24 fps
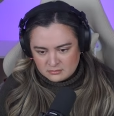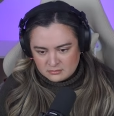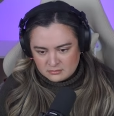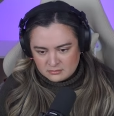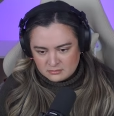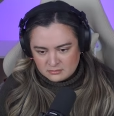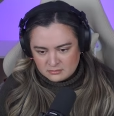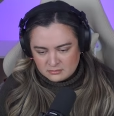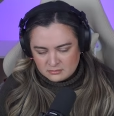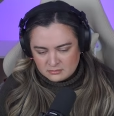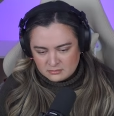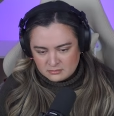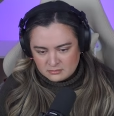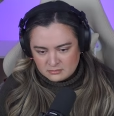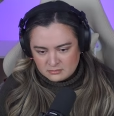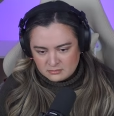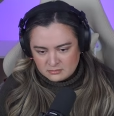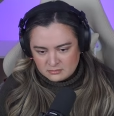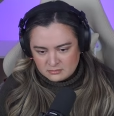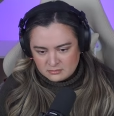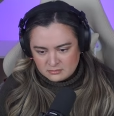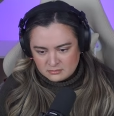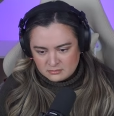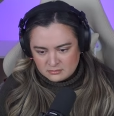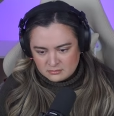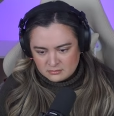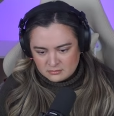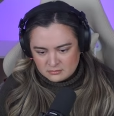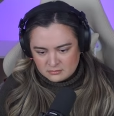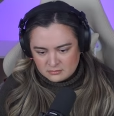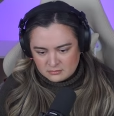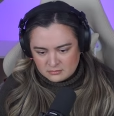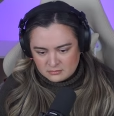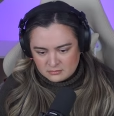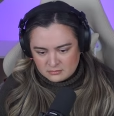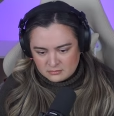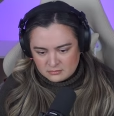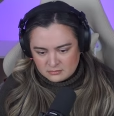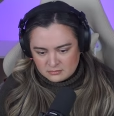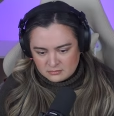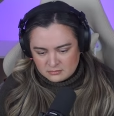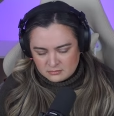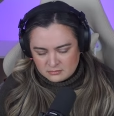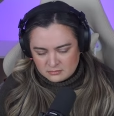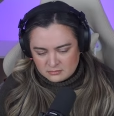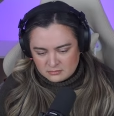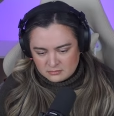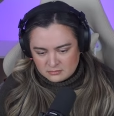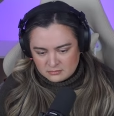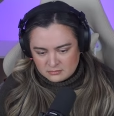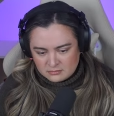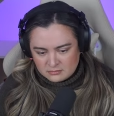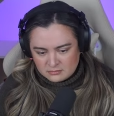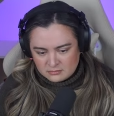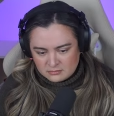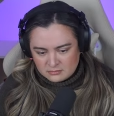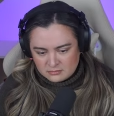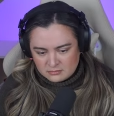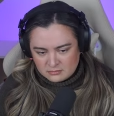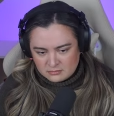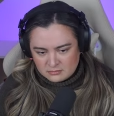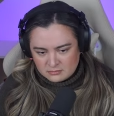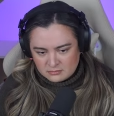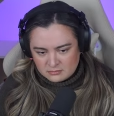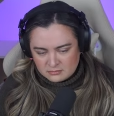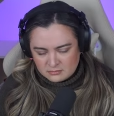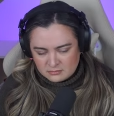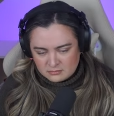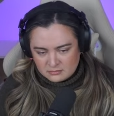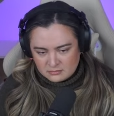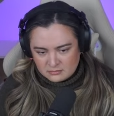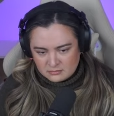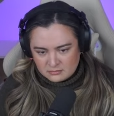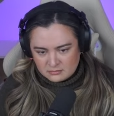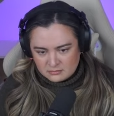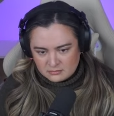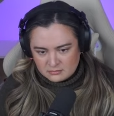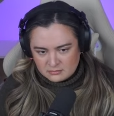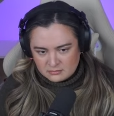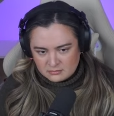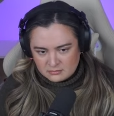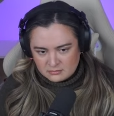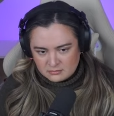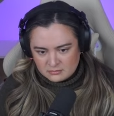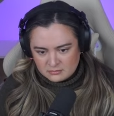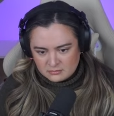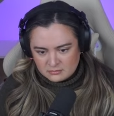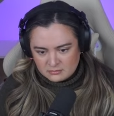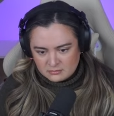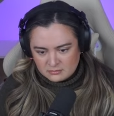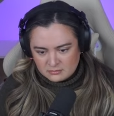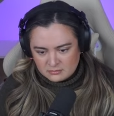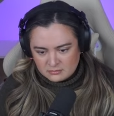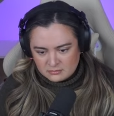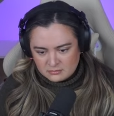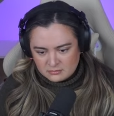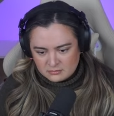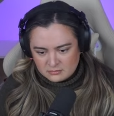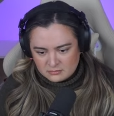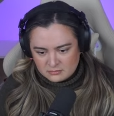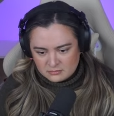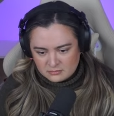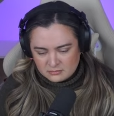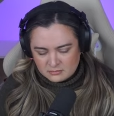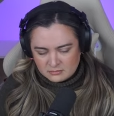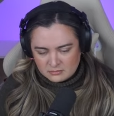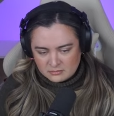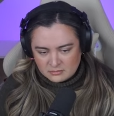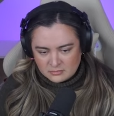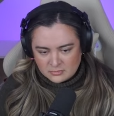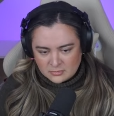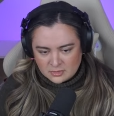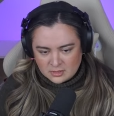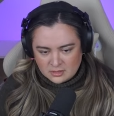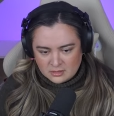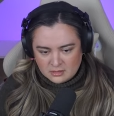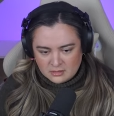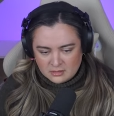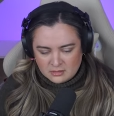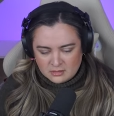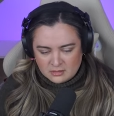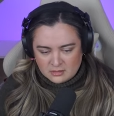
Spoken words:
(no one is talking)